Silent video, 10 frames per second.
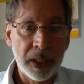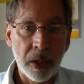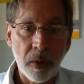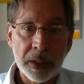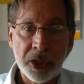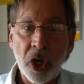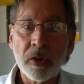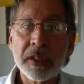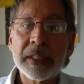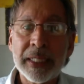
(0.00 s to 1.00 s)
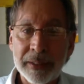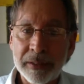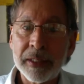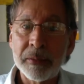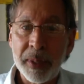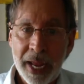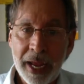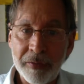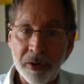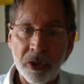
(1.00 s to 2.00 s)
adult citizen
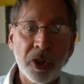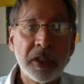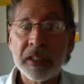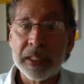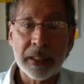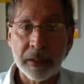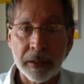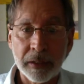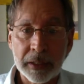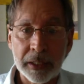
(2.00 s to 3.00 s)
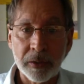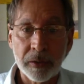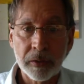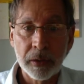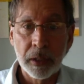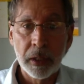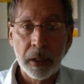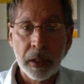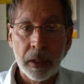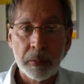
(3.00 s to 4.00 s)
behavior, good citizen skills.
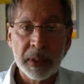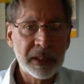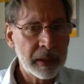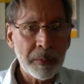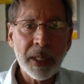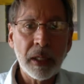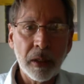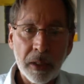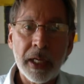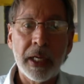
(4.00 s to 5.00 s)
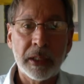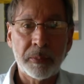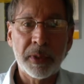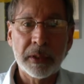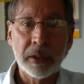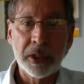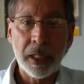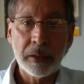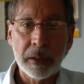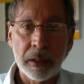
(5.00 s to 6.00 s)
But somebody looking at the prison
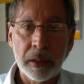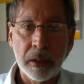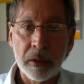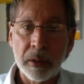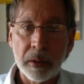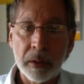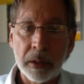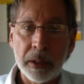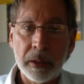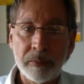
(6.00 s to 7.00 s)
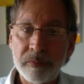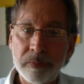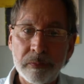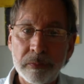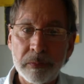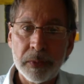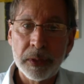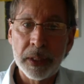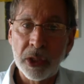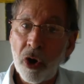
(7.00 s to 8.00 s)
justice, the
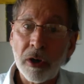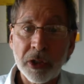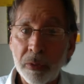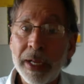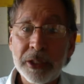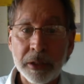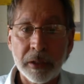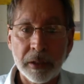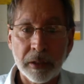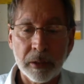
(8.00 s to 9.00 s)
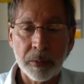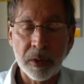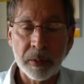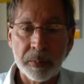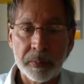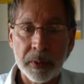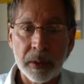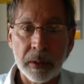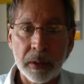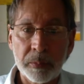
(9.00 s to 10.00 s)
incarceration system or
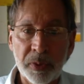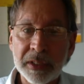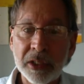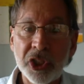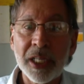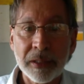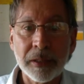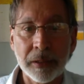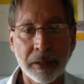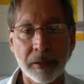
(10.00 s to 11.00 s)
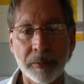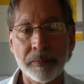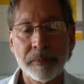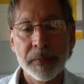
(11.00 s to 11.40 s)
the prison justice system